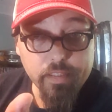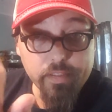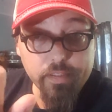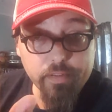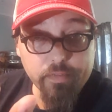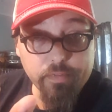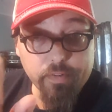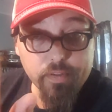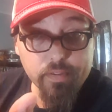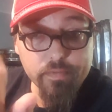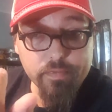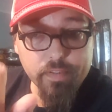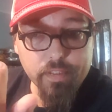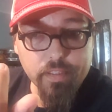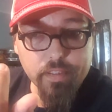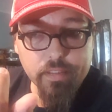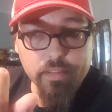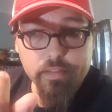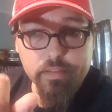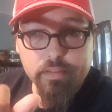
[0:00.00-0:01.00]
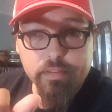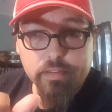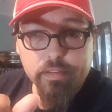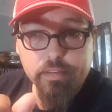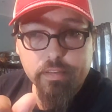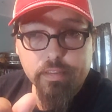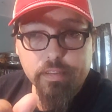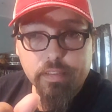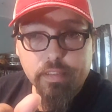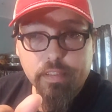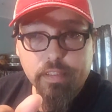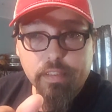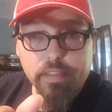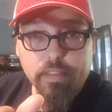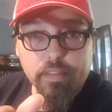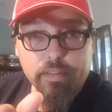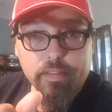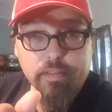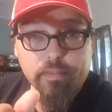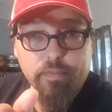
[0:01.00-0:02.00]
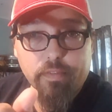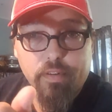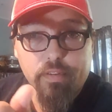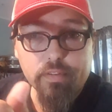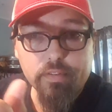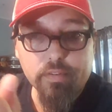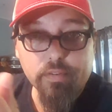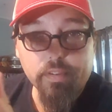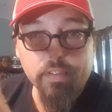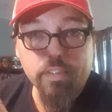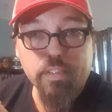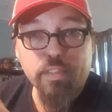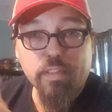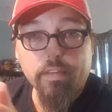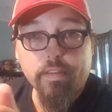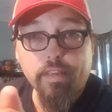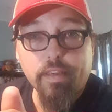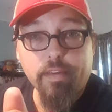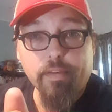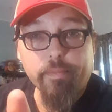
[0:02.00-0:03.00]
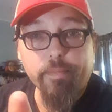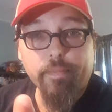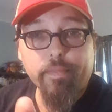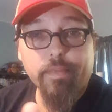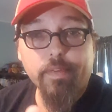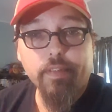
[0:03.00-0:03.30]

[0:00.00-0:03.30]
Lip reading: in your first finger, the first joint in your thumb.